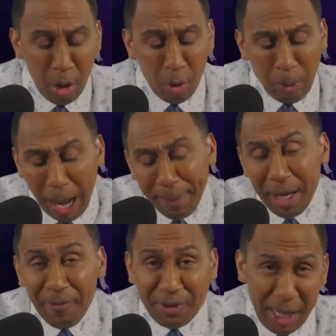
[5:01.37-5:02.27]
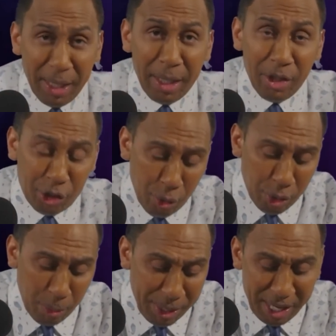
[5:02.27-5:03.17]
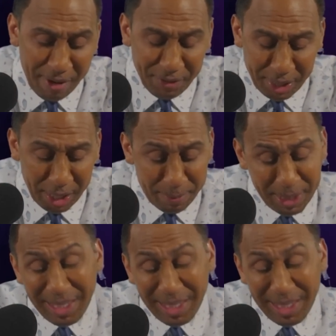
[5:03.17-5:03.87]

Robert F. Kennedy Jr., we can't forget him. He's